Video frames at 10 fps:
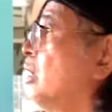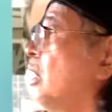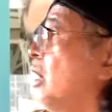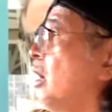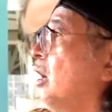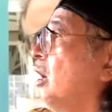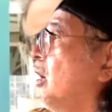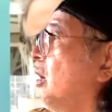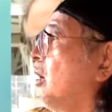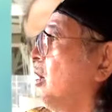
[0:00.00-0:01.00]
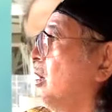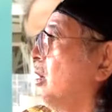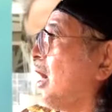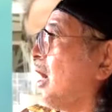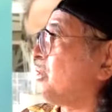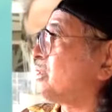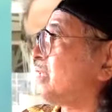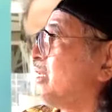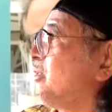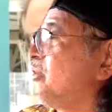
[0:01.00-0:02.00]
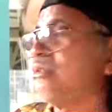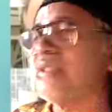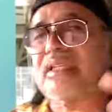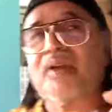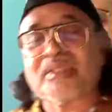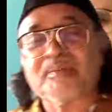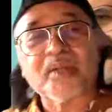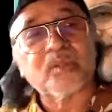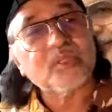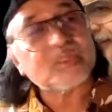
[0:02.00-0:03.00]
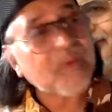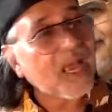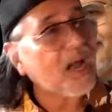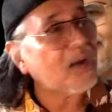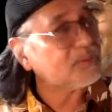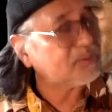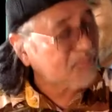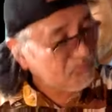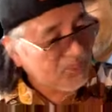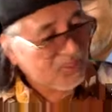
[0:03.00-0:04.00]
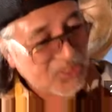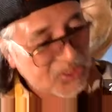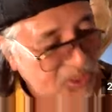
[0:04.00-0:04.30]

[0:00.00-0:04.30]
Uh, I was telling you that I was about to lose my house 15 years